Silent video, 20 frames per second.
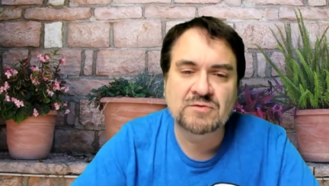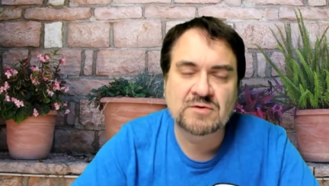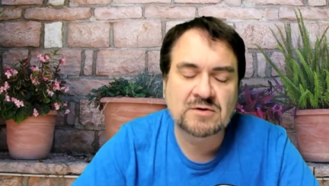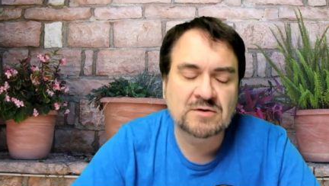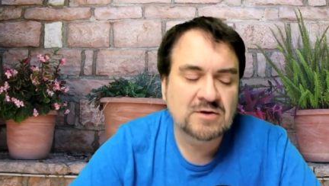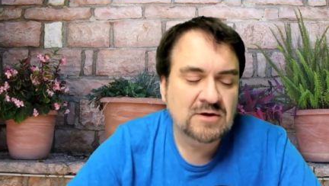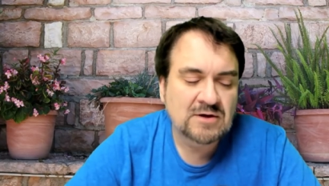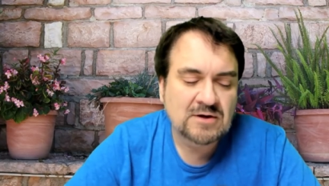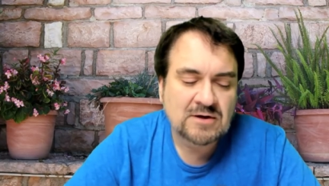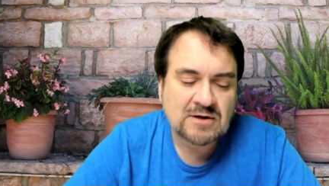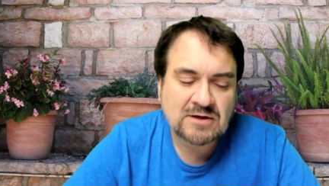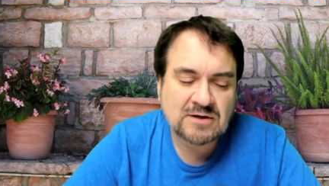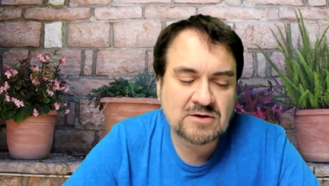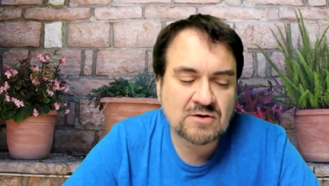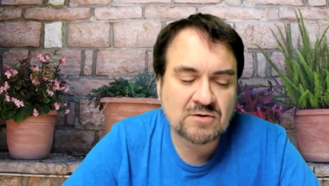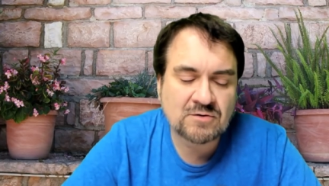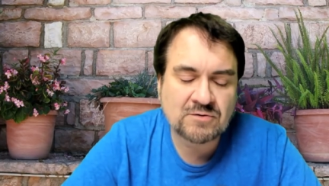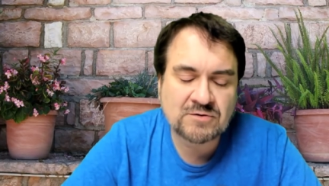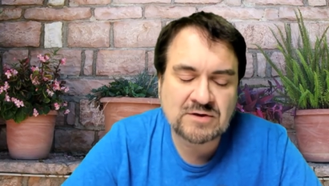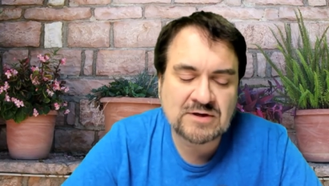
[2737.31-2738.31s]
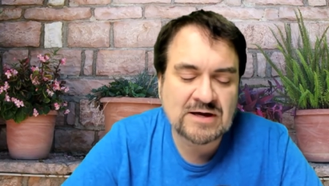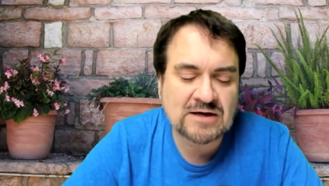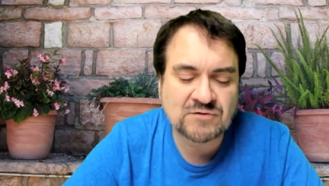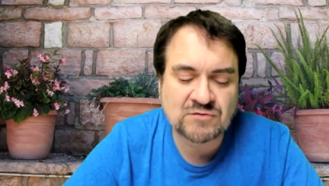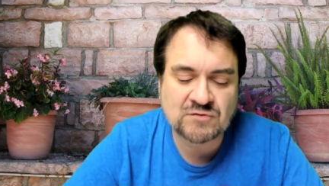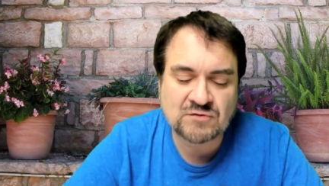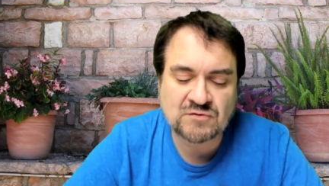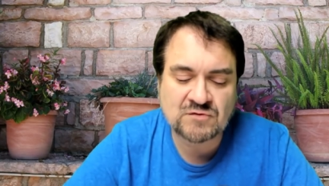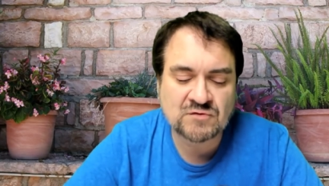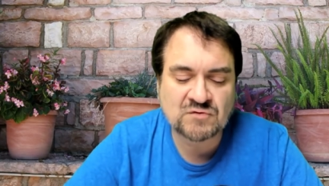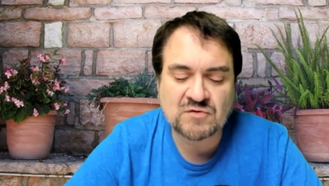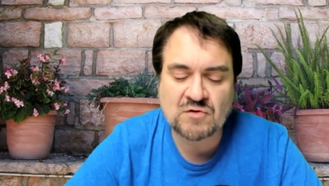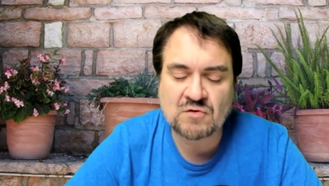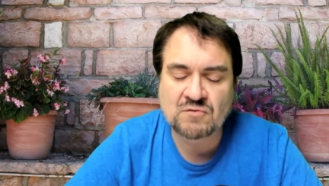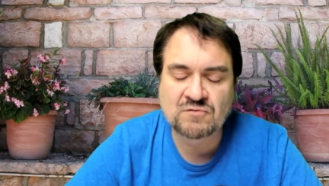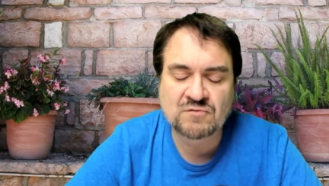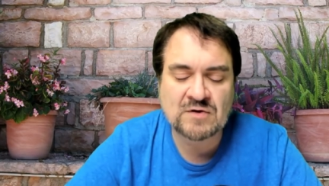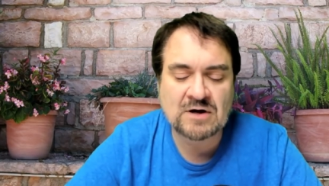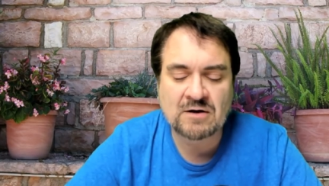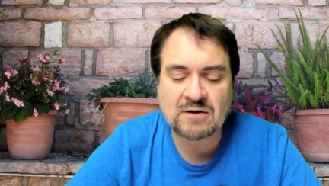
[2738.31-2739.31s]
And, you know, the answers are so
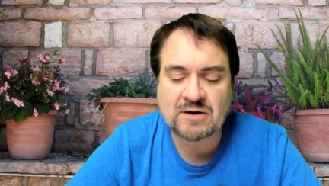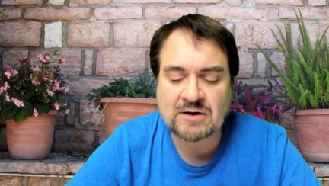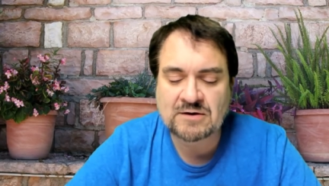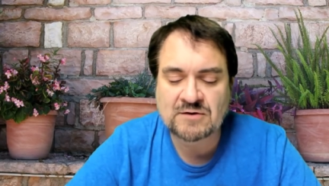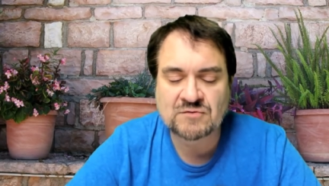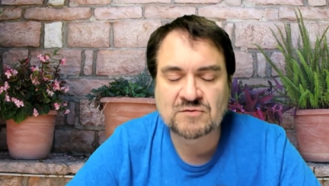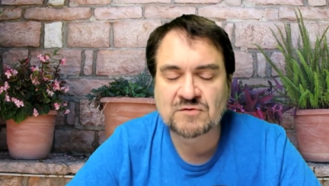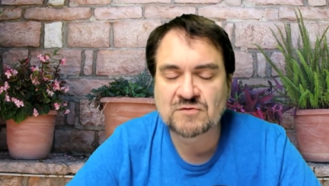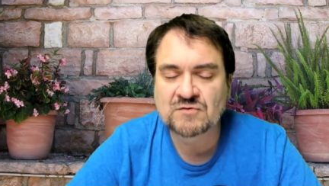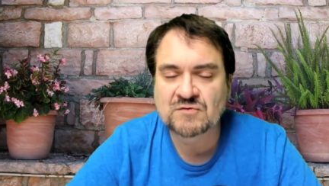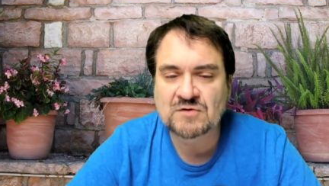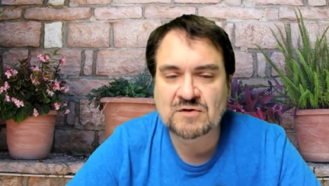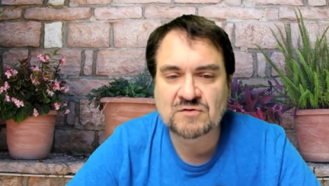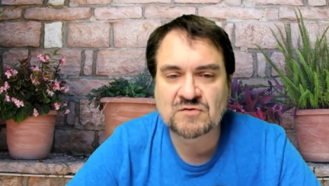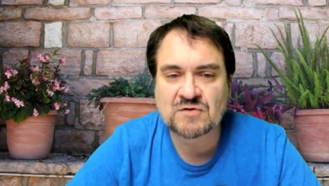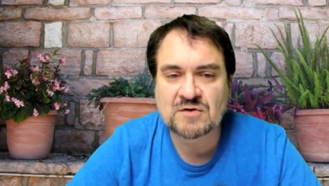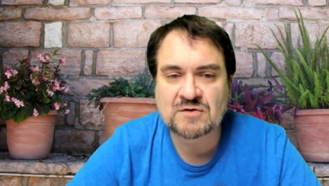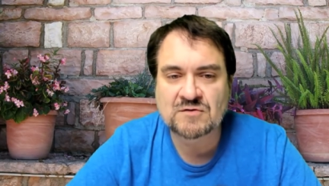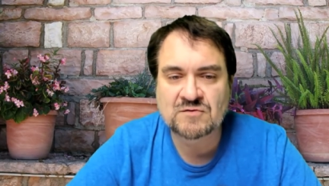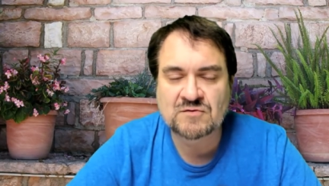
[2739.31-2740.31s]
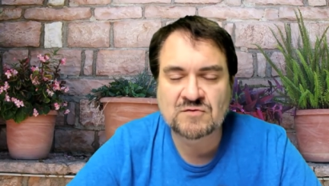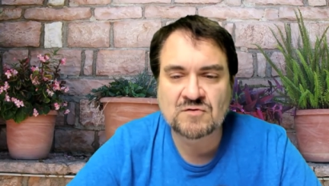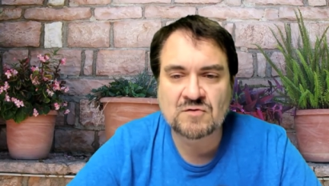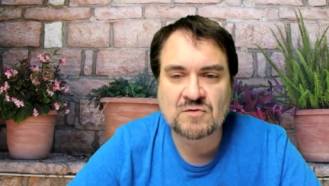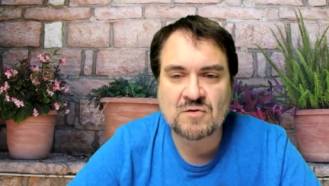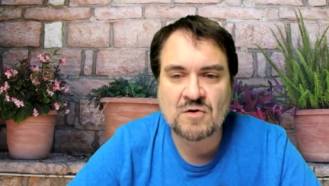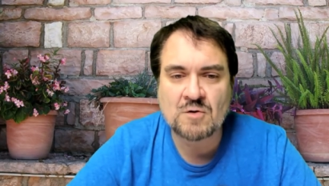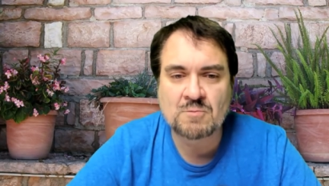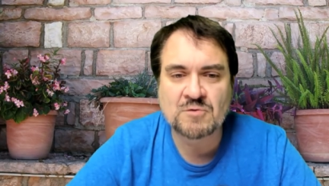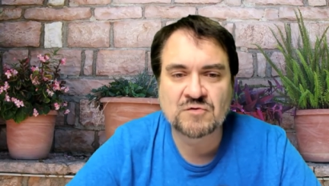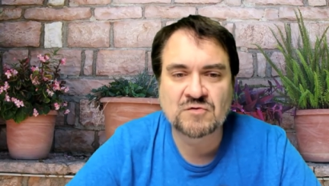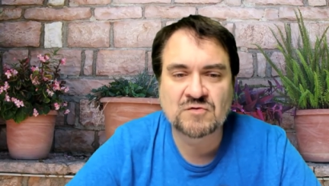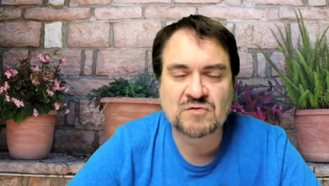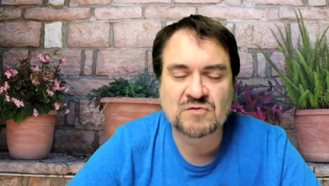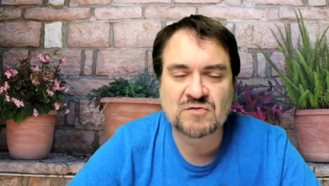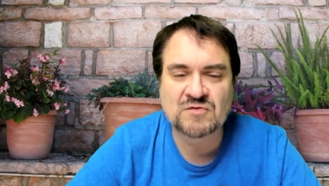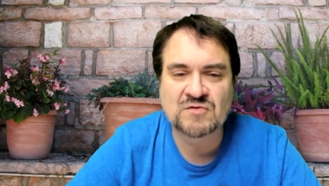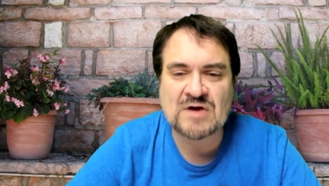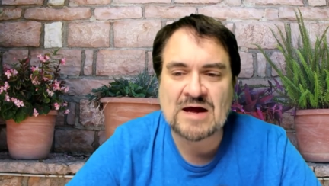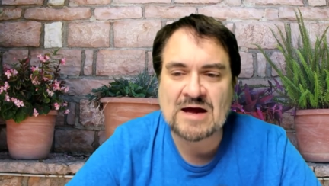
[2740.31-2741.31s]
varied. It's just, it's, it's
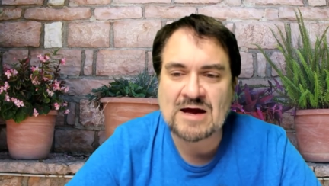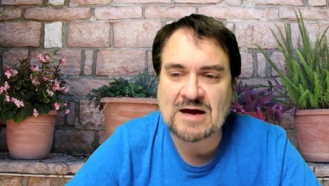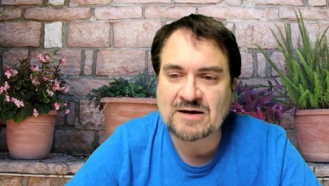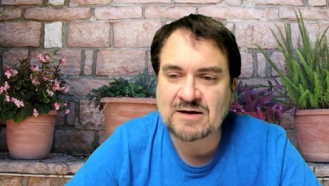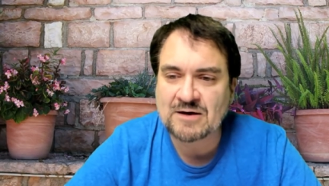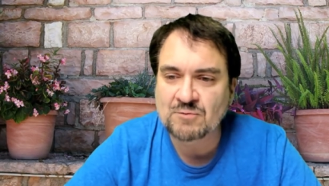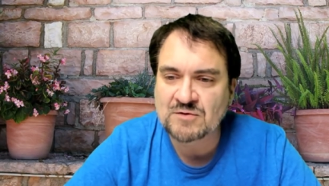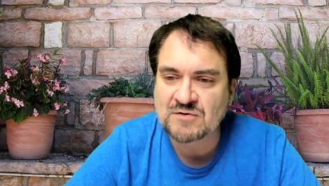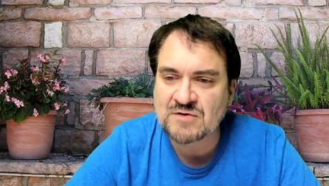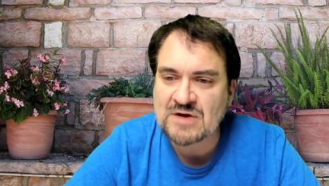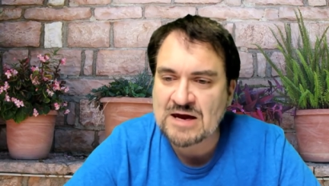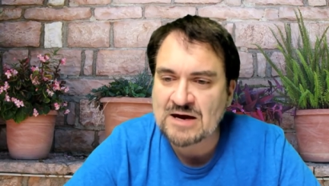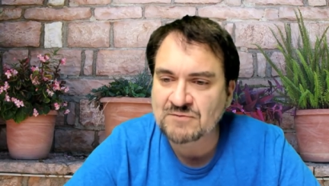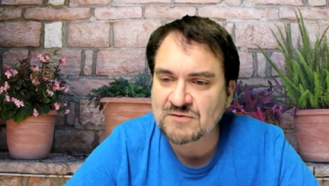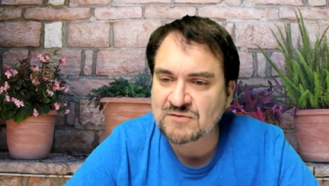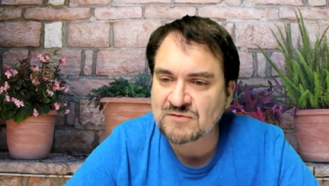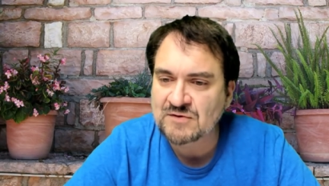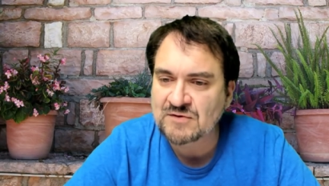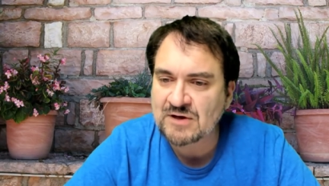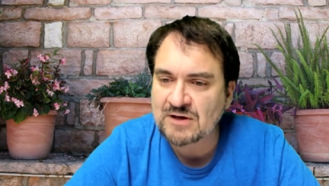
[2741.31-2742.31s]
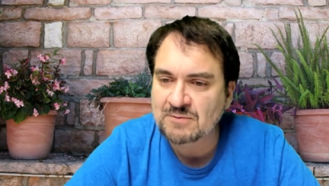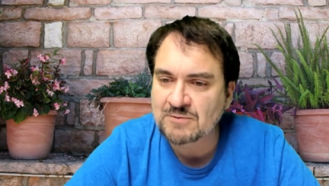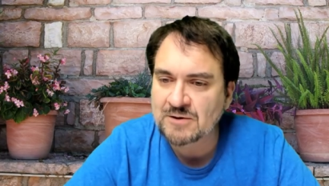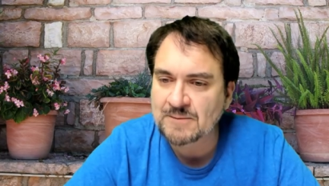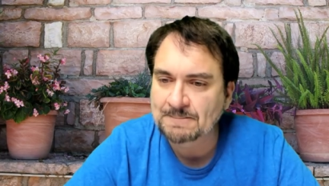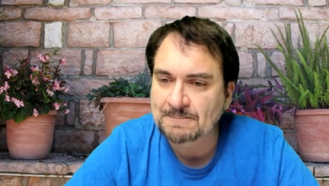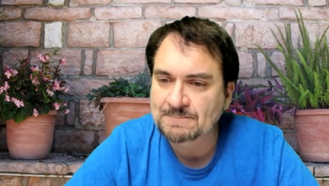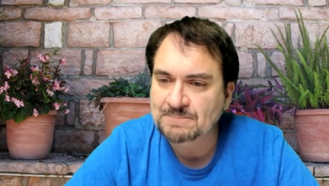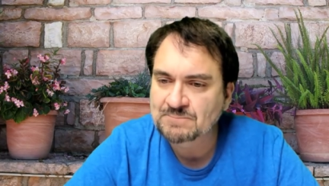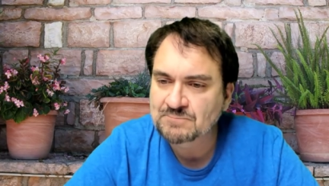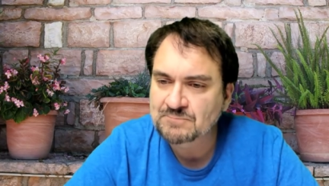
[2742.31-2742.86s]
almost sad, I would have to say, but.